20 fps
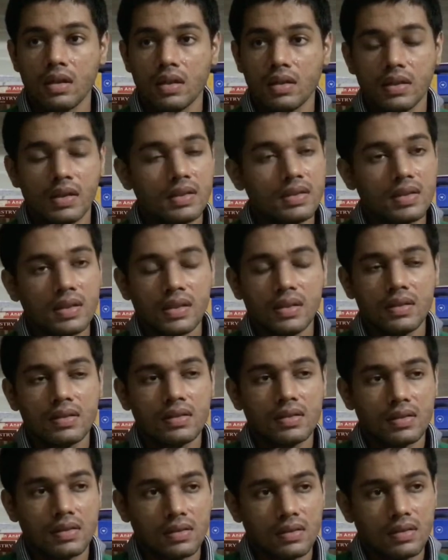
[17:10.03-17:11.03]
This
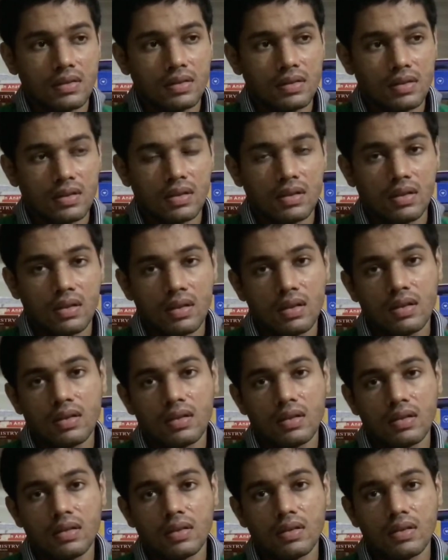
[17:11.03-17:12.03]
is
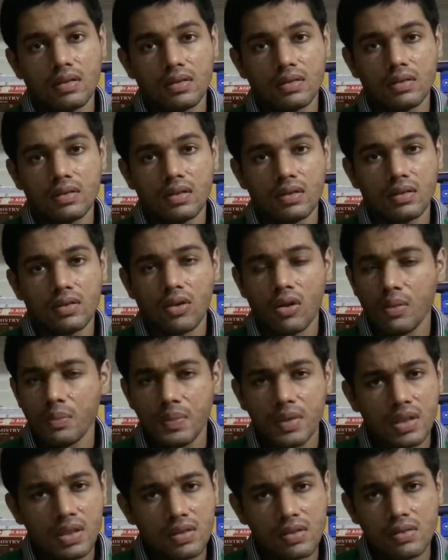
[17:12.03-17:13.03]
a
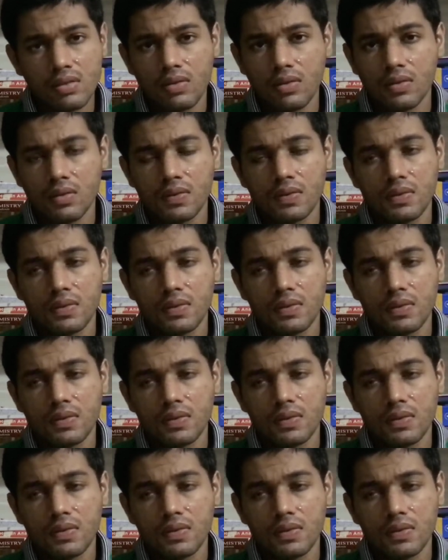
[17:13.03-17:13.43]
combination of